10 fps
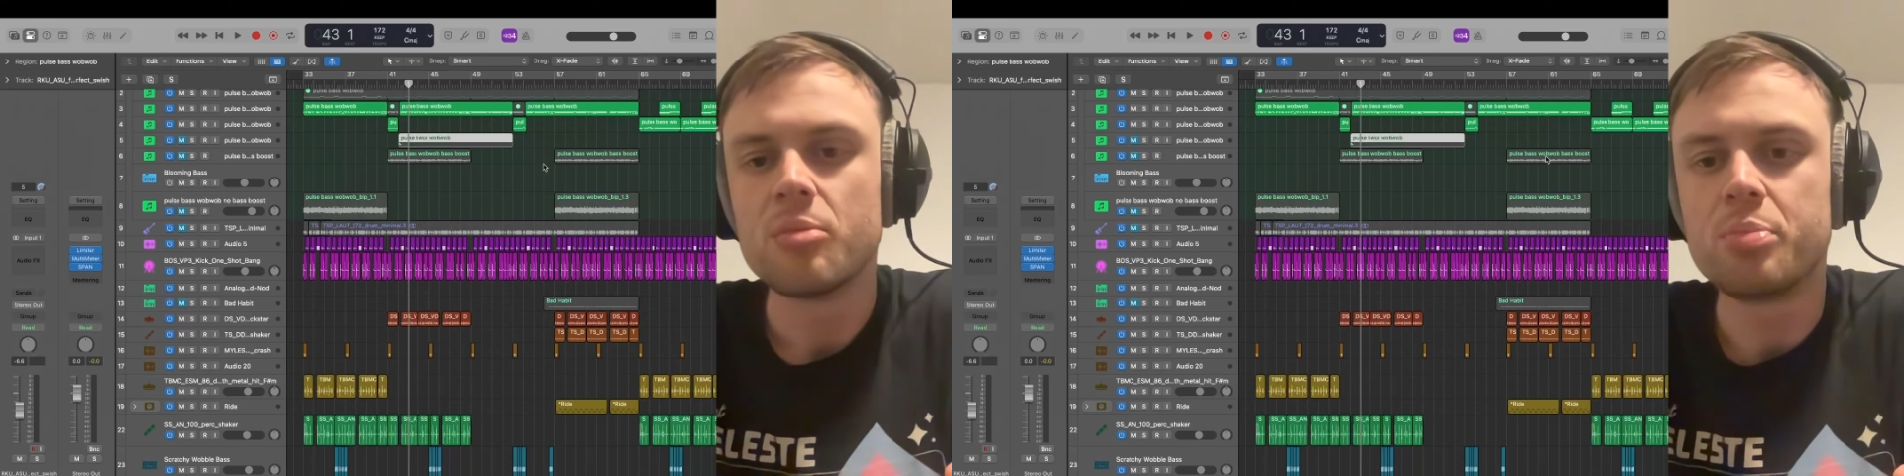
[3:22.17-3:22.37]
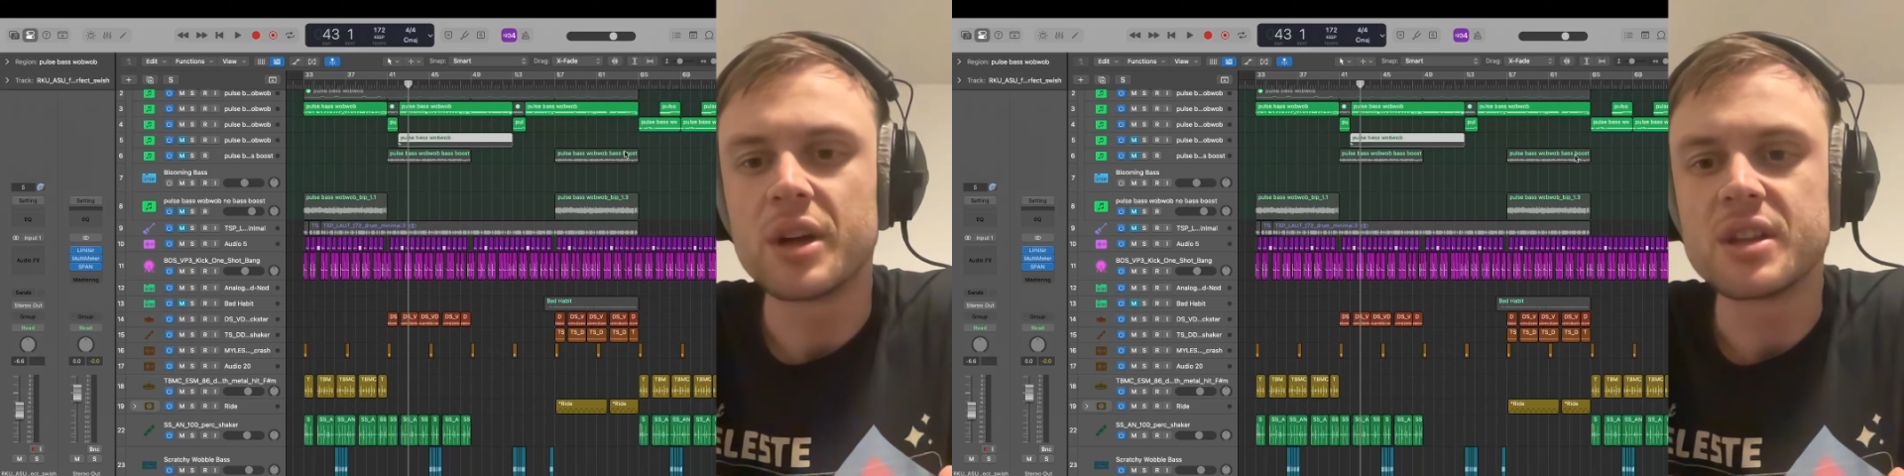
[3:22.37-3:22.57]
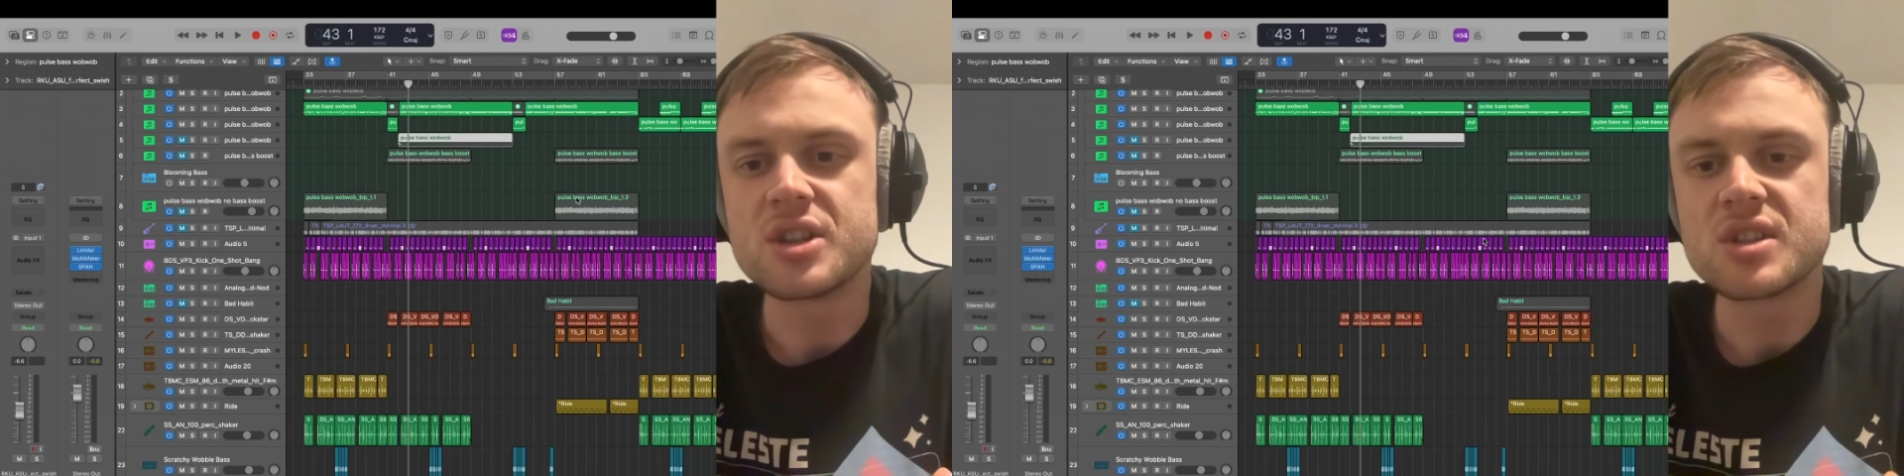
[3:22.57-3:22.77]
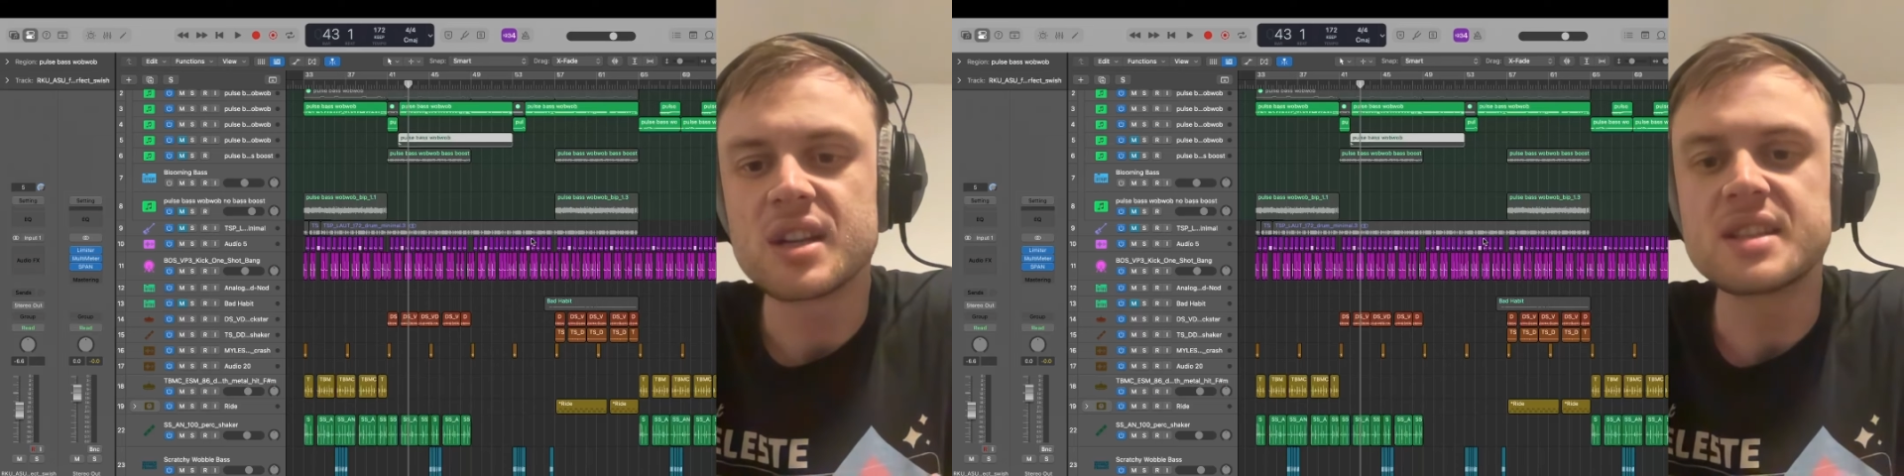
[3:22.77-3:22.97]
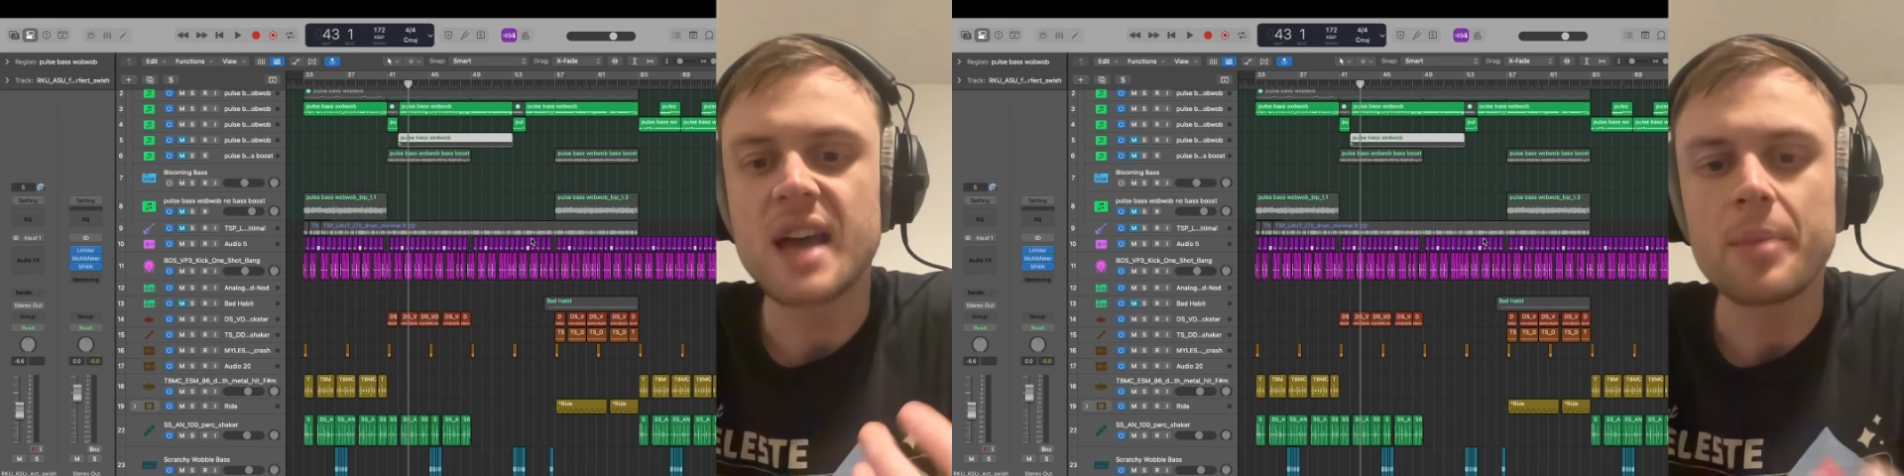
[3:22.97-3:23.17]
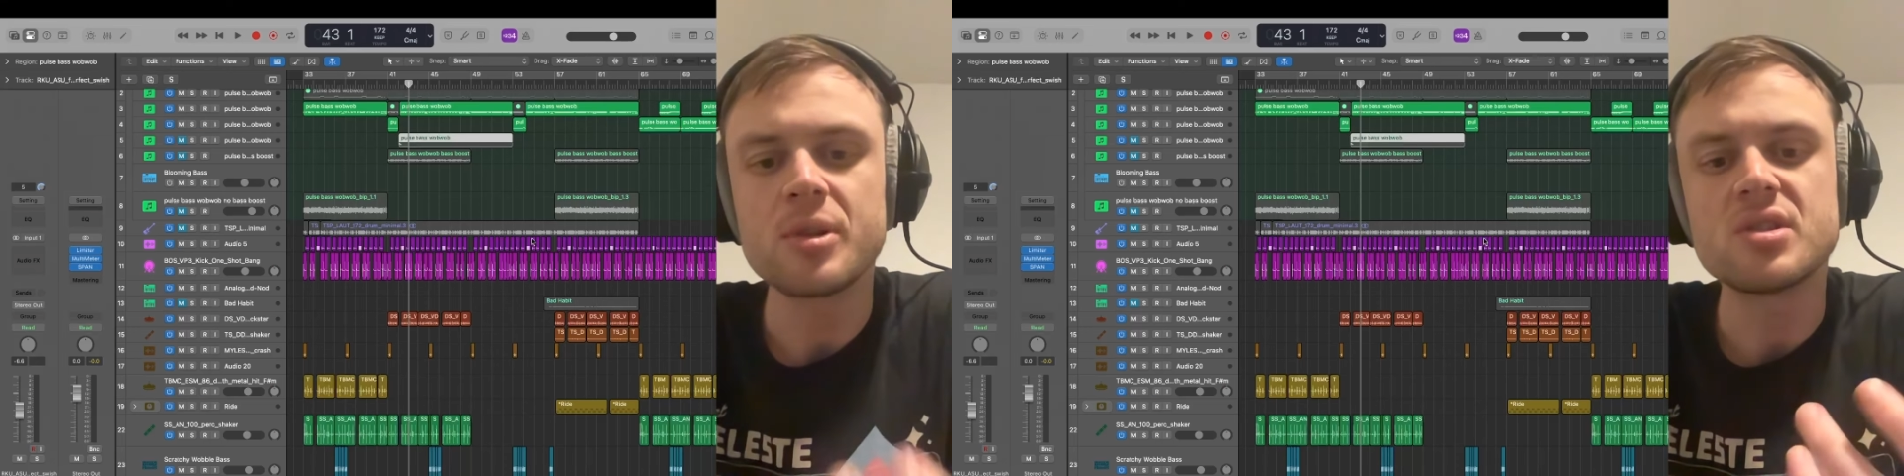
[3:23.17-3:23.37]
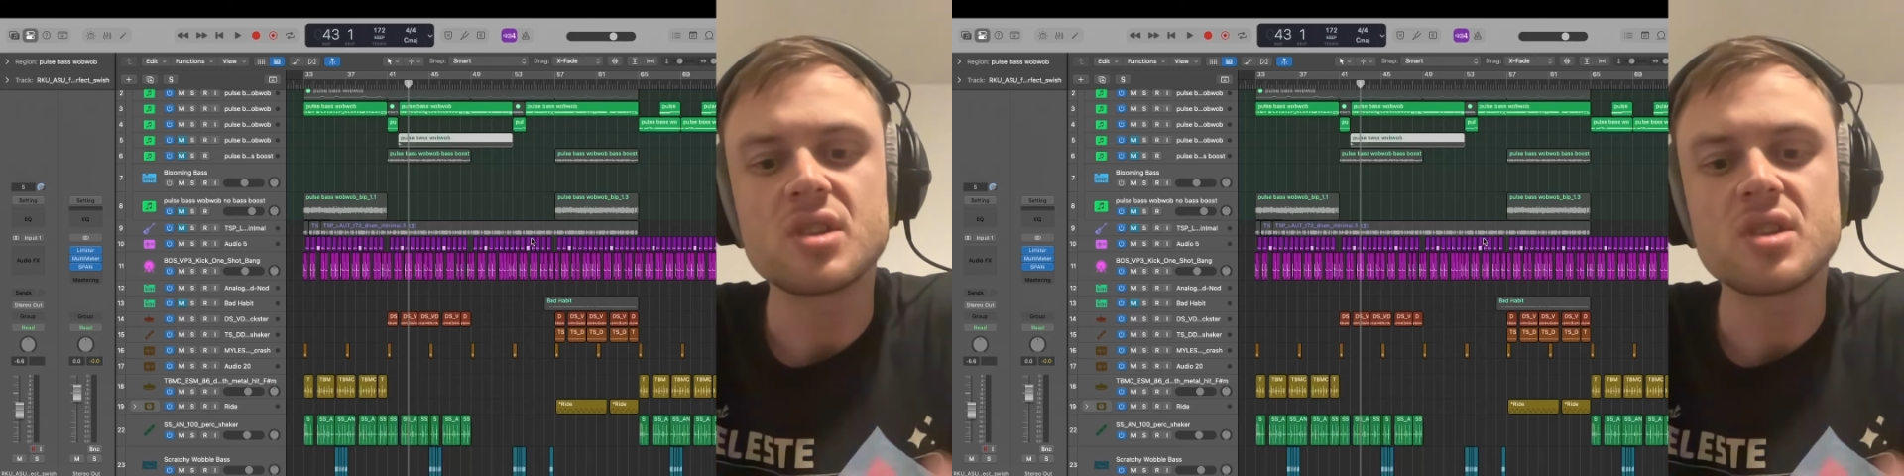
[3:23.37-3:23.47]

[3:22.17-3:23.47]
but just that it's happening